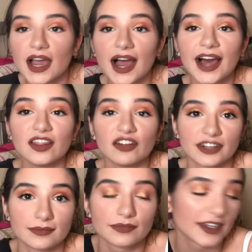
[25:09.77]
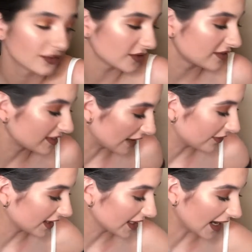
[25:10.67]
I love it. This was
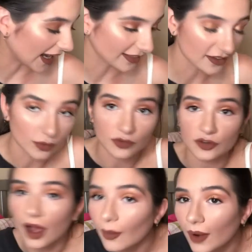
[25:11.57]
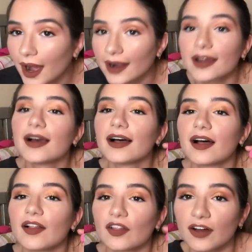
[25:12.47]
definitely a hack. This was not whack.
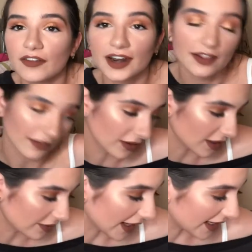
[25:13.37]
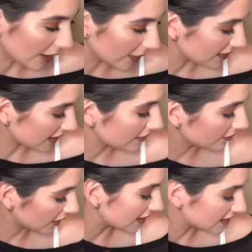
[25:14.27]
Love it, love it, love it. I can't wait to
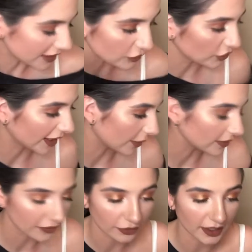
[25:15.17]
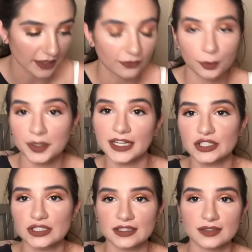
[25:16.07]
continue trying with different like
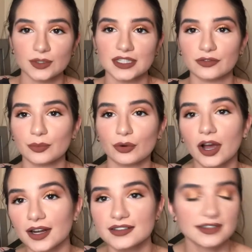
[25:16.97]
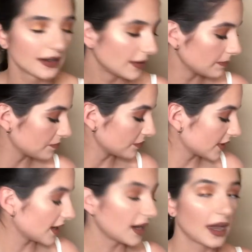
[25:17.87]
formulations and with different products.
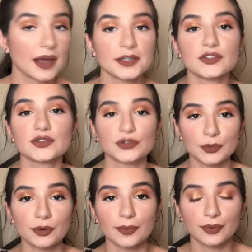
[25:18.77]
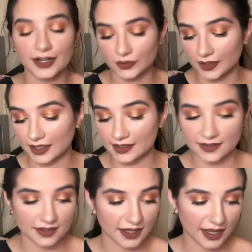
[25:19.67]
Super impressed with
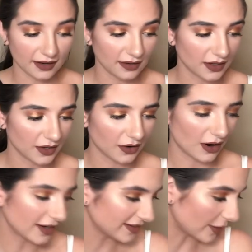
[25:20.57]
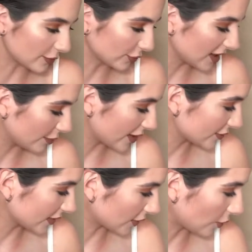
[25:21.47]
this, and honestly I was really impressed
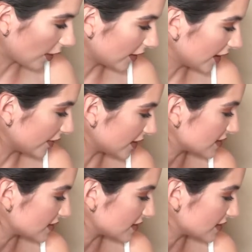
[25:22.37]
with the quality of these